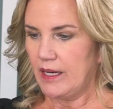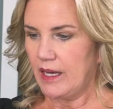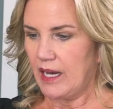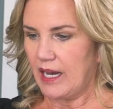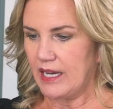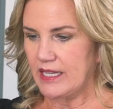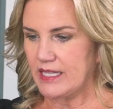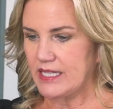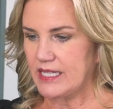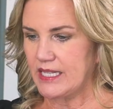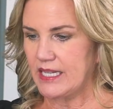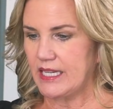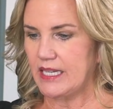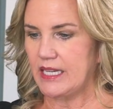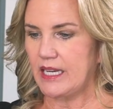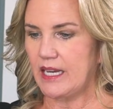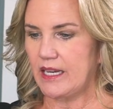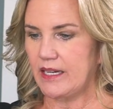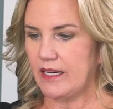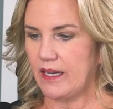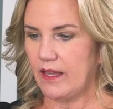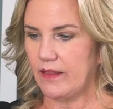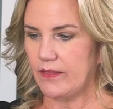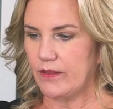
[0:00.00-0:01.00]
I see
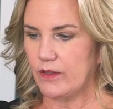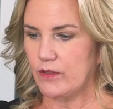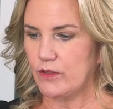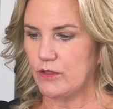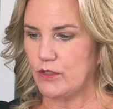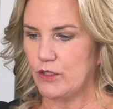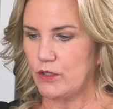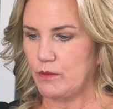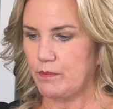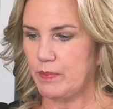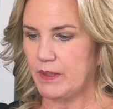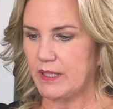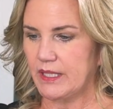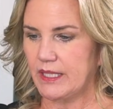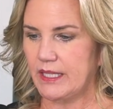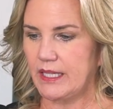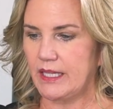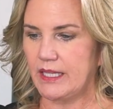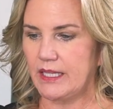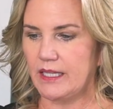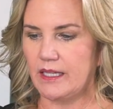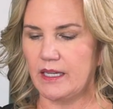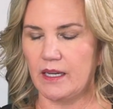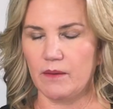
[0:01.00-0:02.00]
another
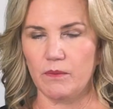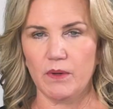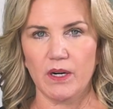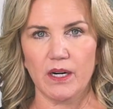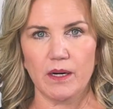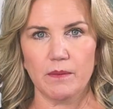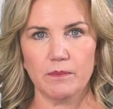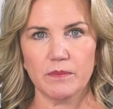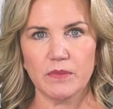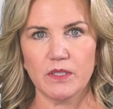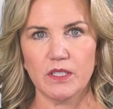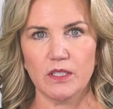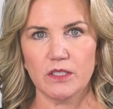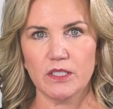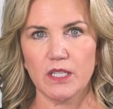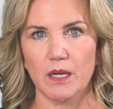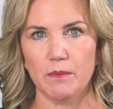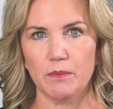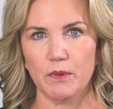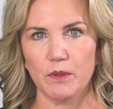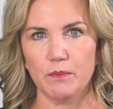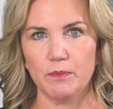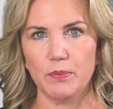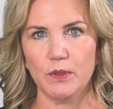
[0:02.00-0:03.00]
duplicate where I'm
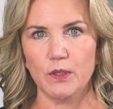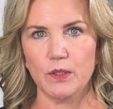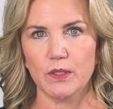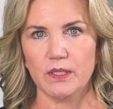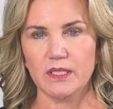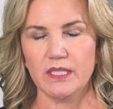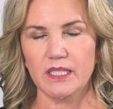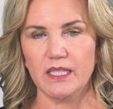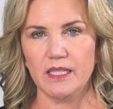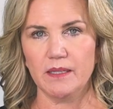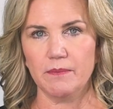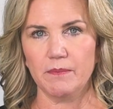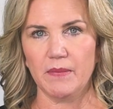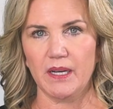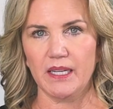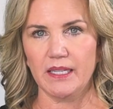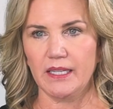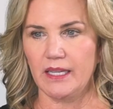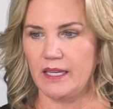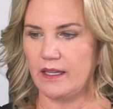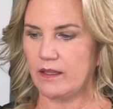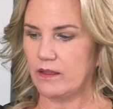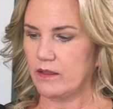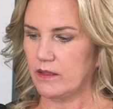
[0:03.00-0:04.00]
double booked in my
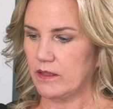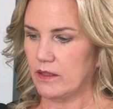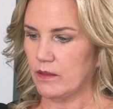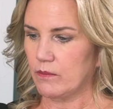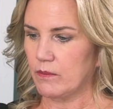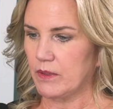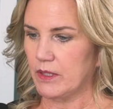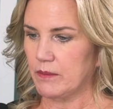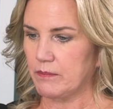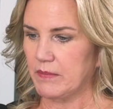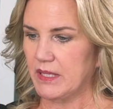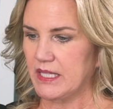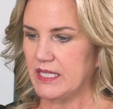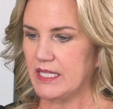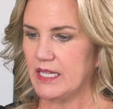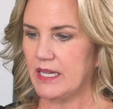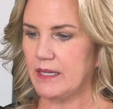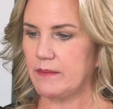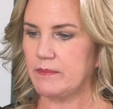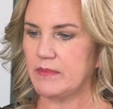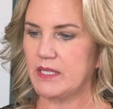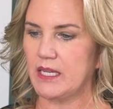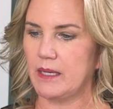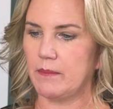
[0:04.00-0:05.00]
calendar, where my
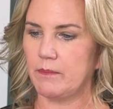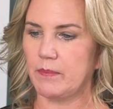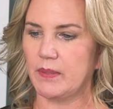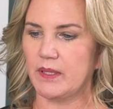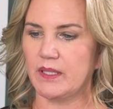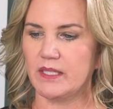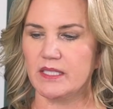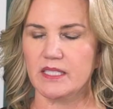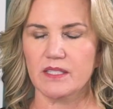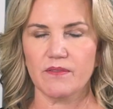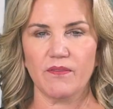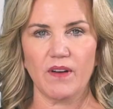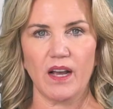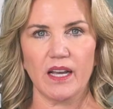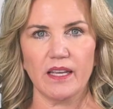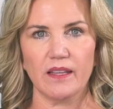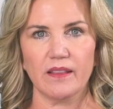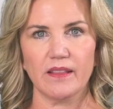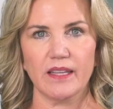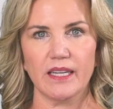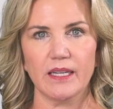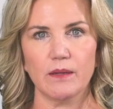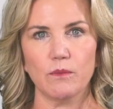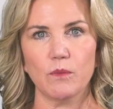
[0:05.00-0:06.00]
time template's
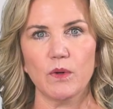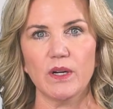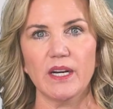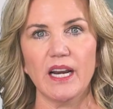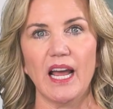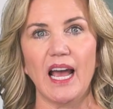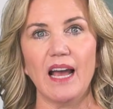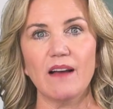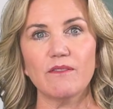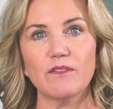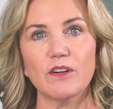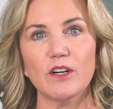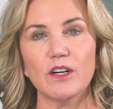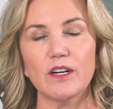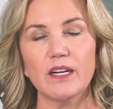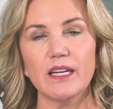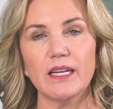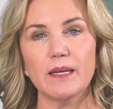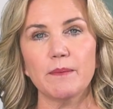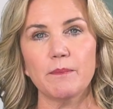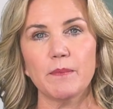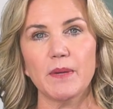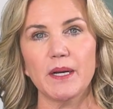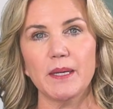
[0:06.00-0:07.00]
violated, whatever
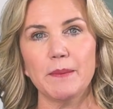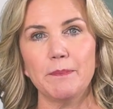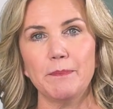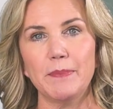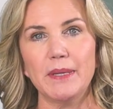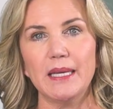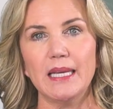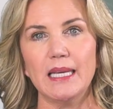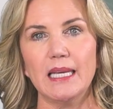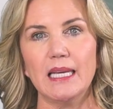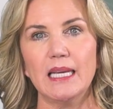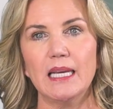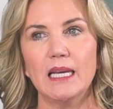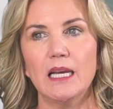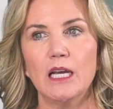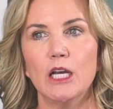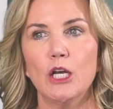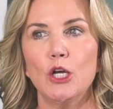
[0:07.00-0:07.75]
it might be.